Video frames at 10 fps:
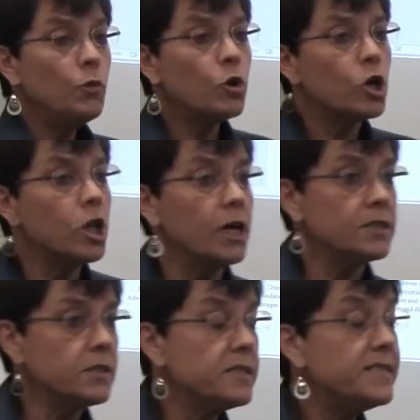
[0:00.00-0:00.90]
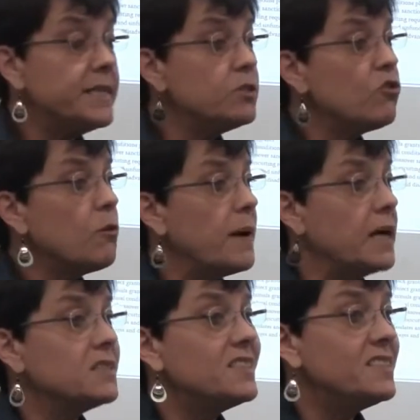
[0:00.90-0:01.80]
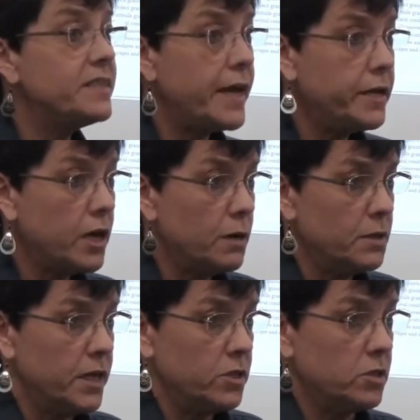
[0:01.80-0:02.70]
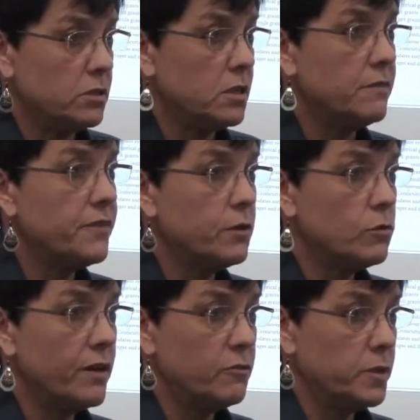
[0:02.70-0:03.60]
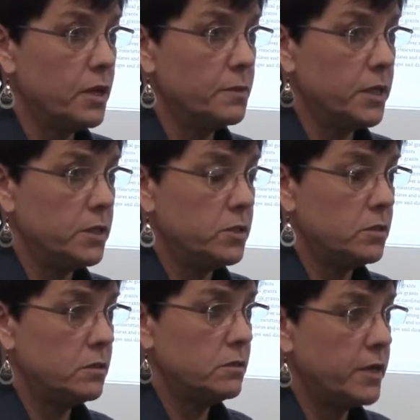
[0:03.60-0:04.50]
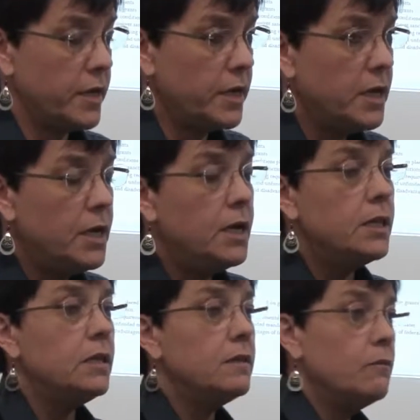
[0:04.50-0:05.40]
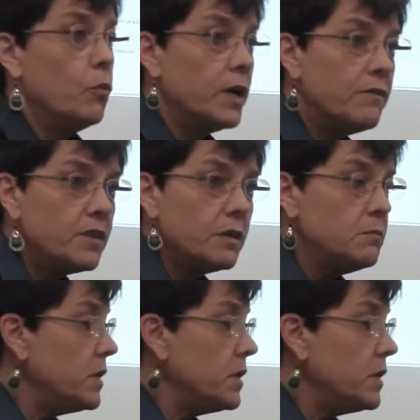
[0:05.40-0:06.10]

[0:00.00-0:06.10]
more clauses. These are about state obligations, not federal government obligations. Okay. One of them